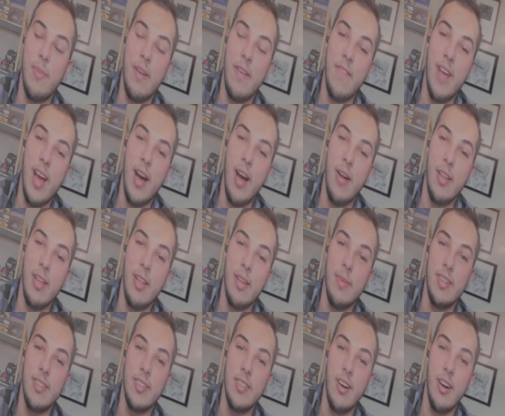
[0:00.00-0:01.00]
my family
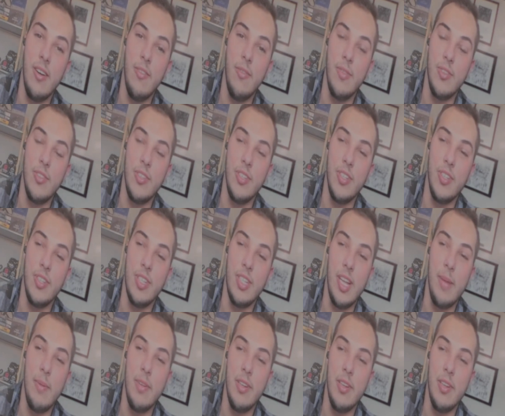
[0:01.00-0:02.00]
and myself was just
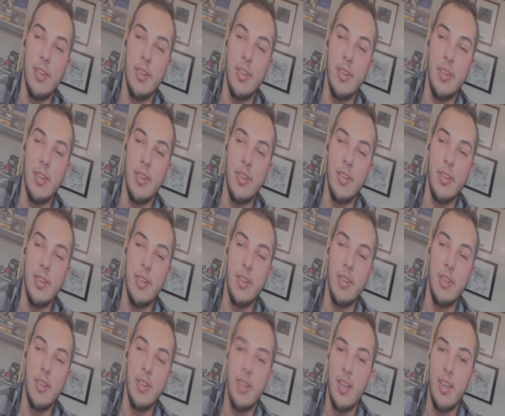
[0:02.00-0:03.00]
coming to terms with
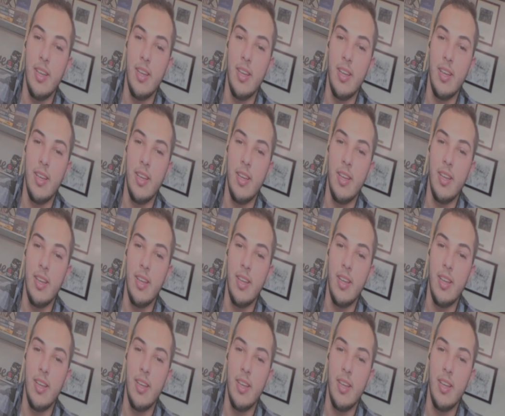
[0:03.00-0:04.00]
me
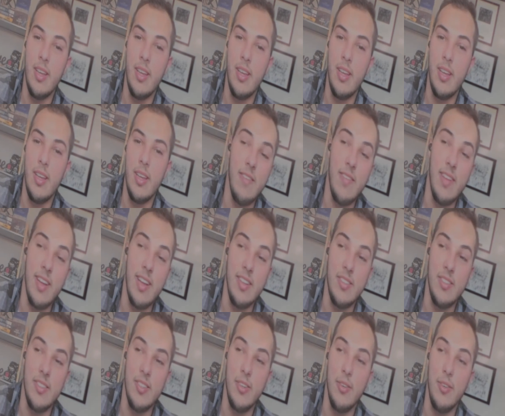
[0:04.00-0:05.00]
needing needles to
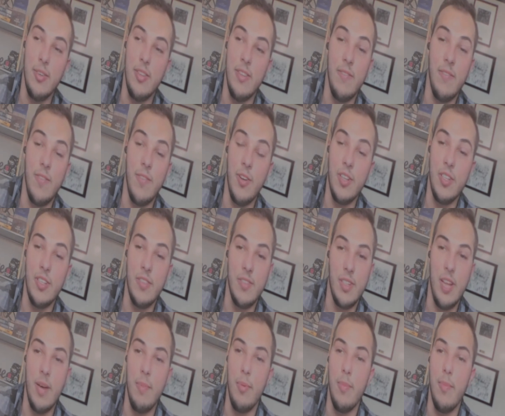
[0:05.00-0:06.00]
survive. And so in the
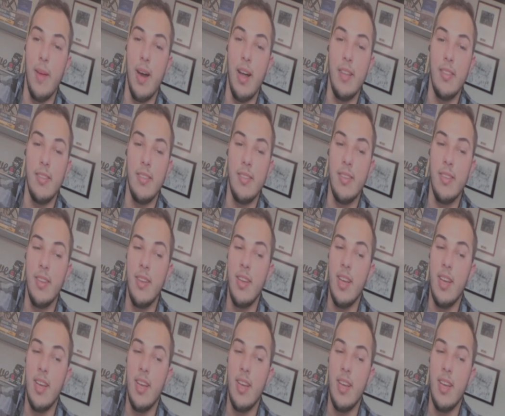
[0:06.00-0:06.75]
first couple months,